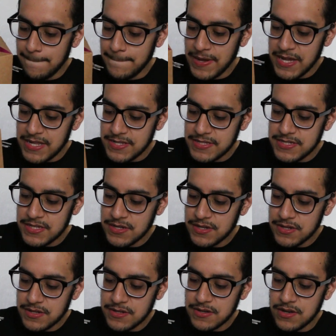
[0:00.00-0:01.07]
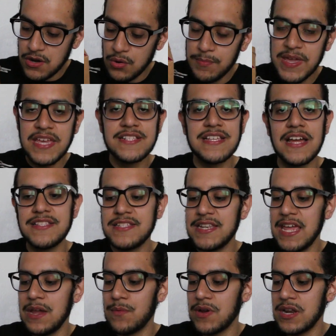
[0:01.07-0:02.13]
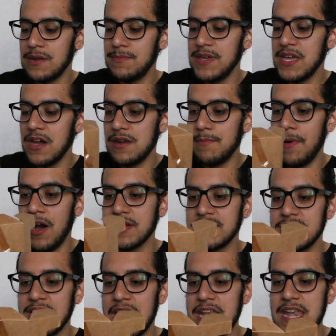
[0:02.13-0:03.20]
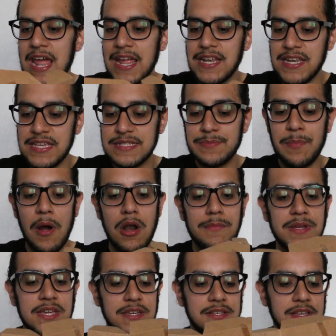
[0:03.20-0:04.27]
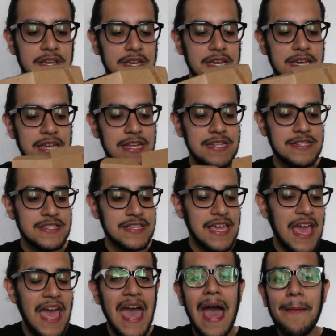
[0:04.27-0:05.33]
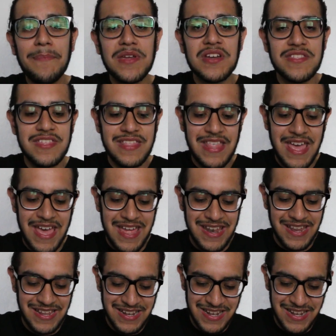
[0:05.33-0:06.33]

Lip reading: But no being sad today. We're going to be unboxing a 90s Barbie. It doesn't get happier than that.